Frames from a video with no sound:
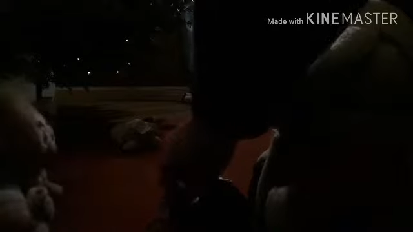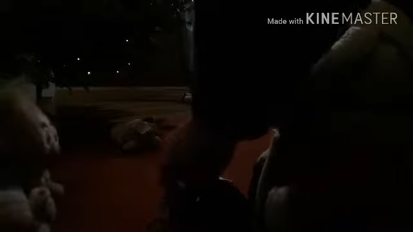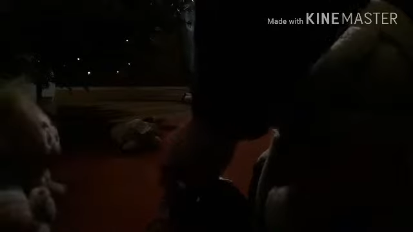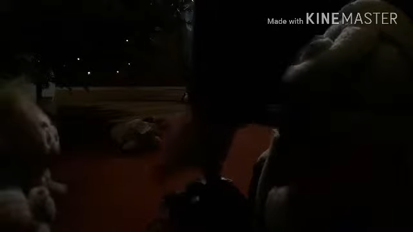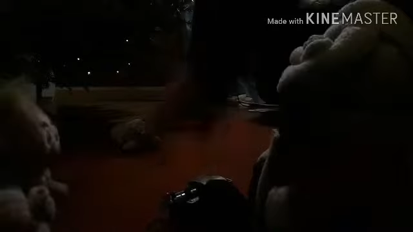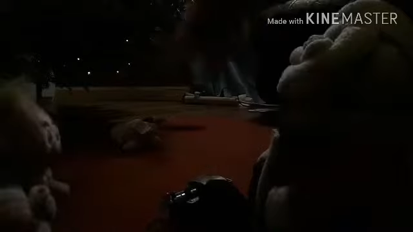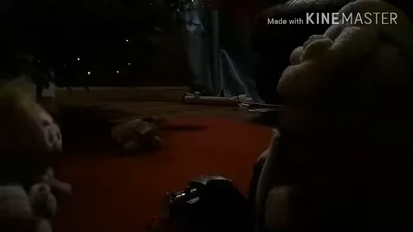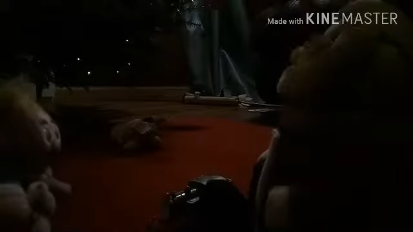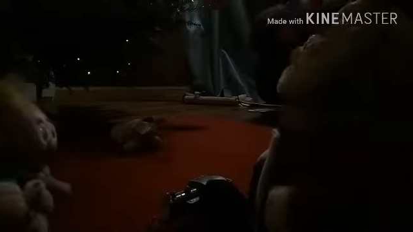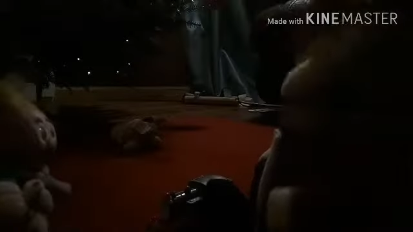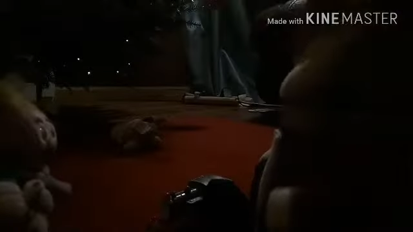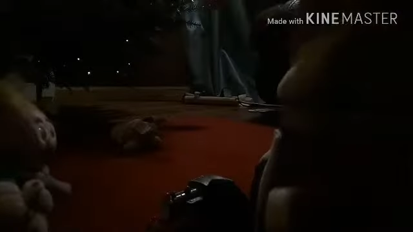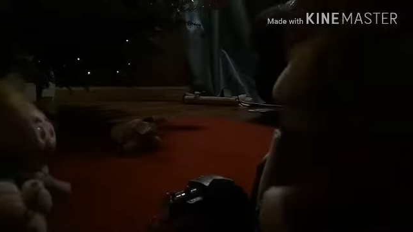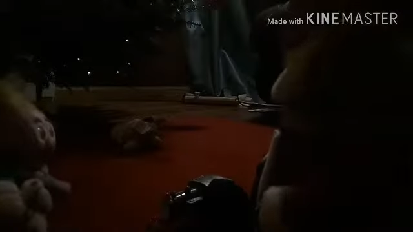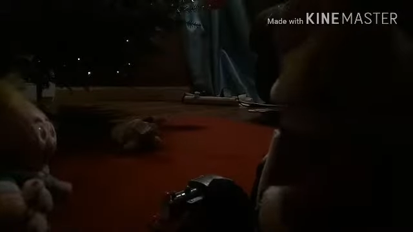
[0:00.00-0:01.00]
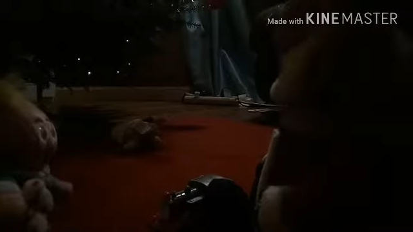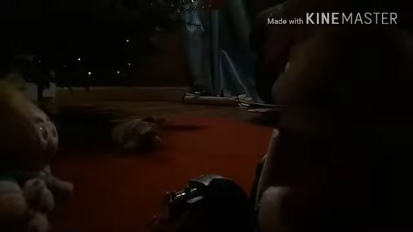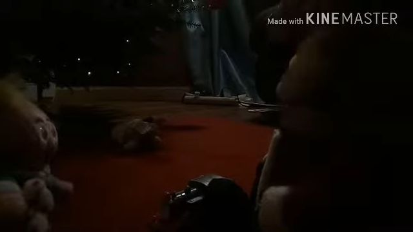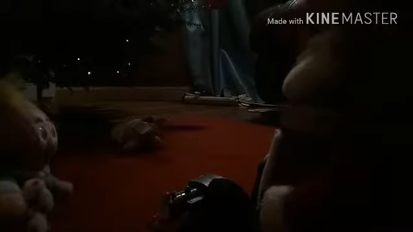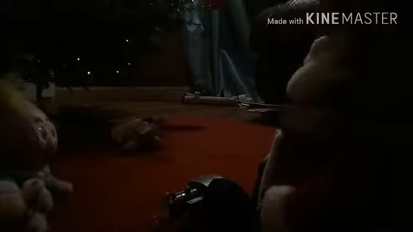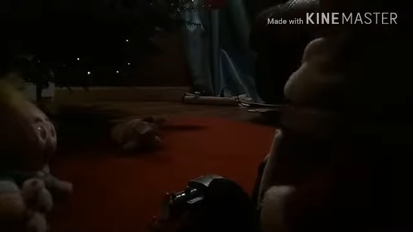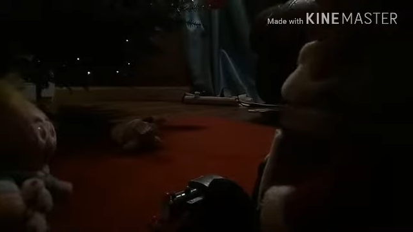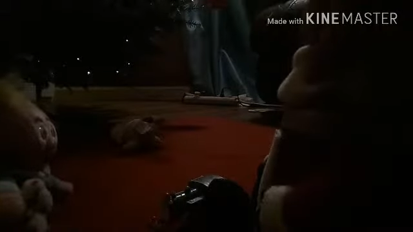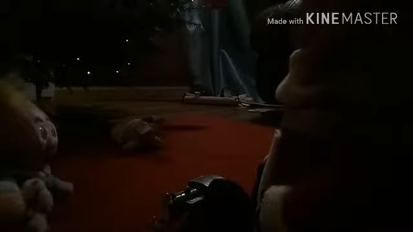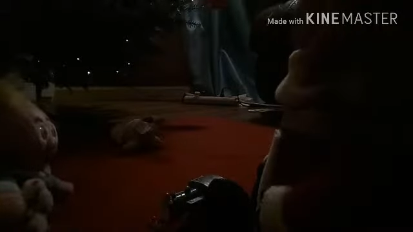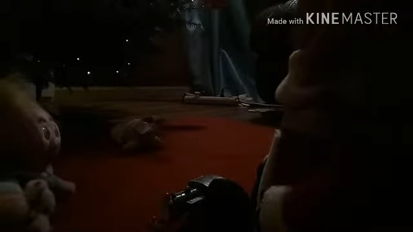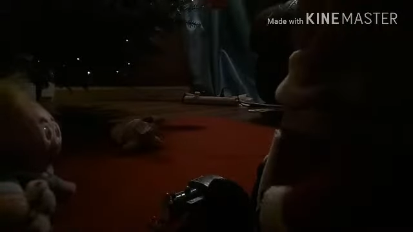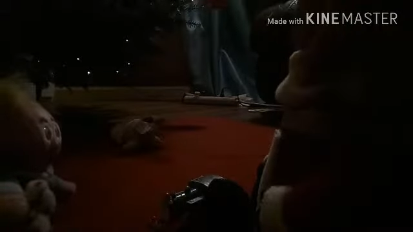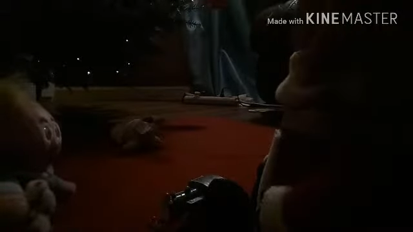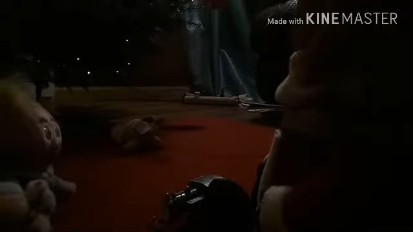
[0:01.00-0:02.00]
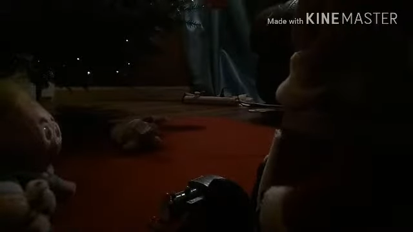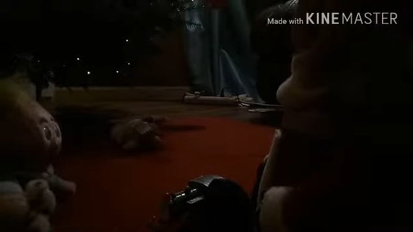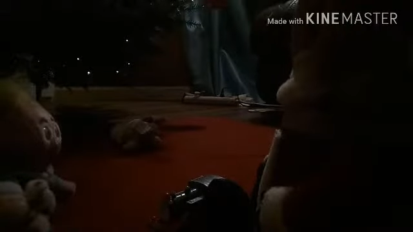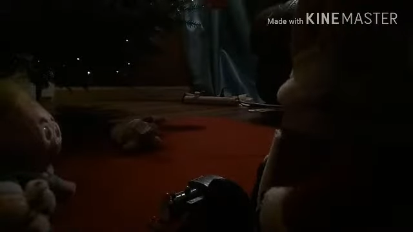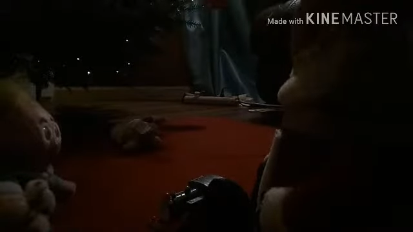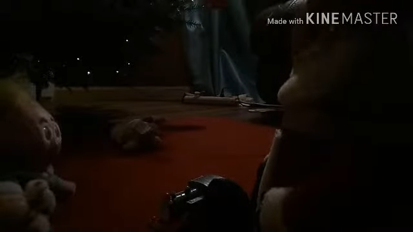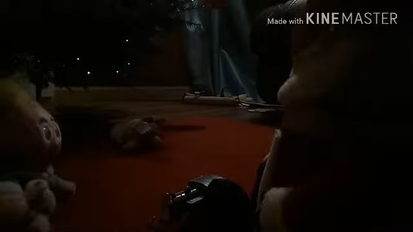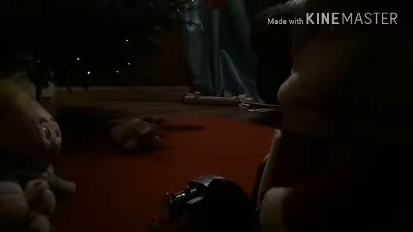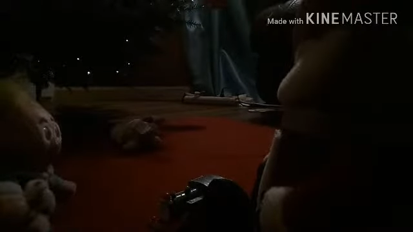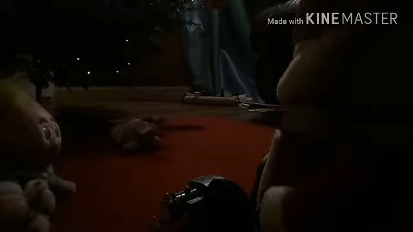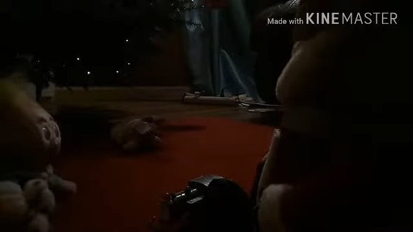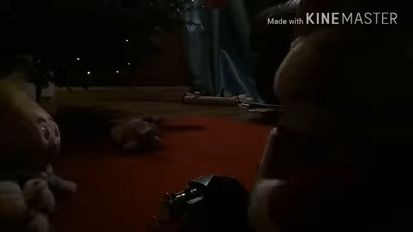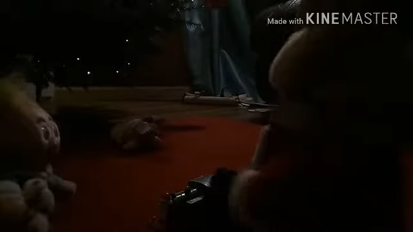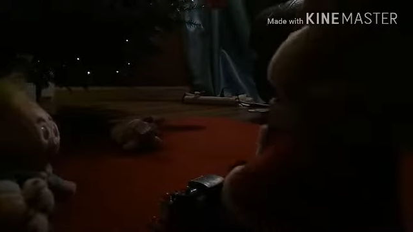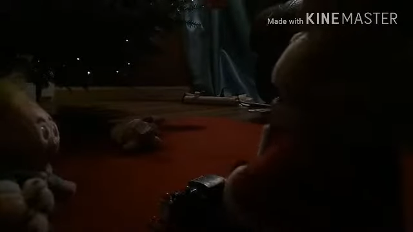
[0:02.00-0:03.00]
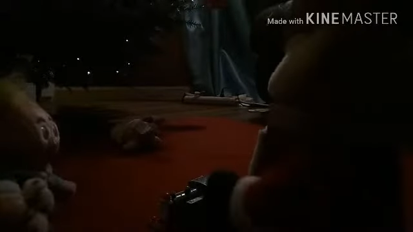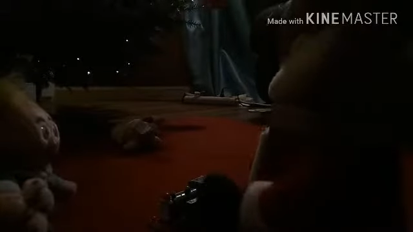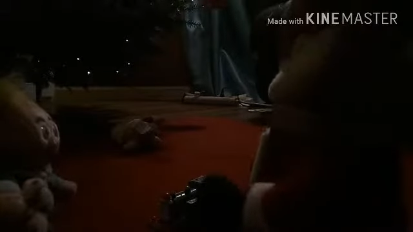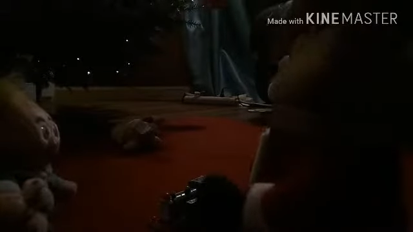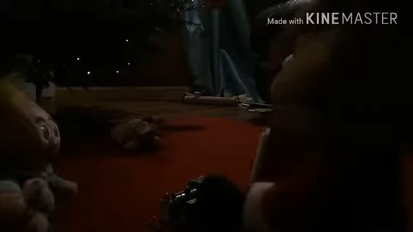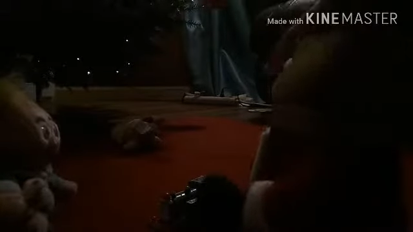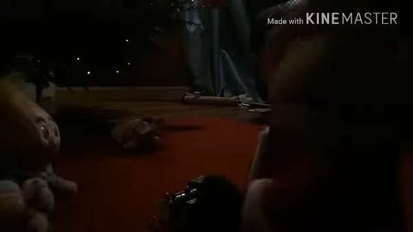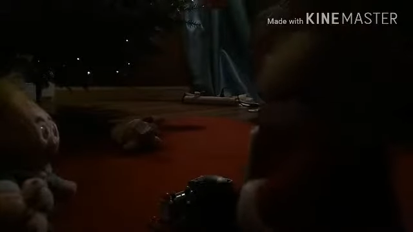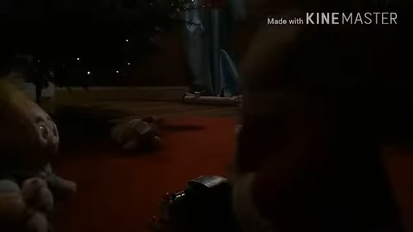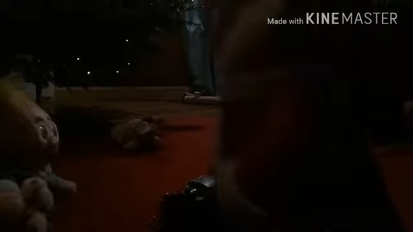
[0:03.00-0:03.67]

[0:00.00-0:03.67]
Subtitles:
No face is visible, so there are no lips to read.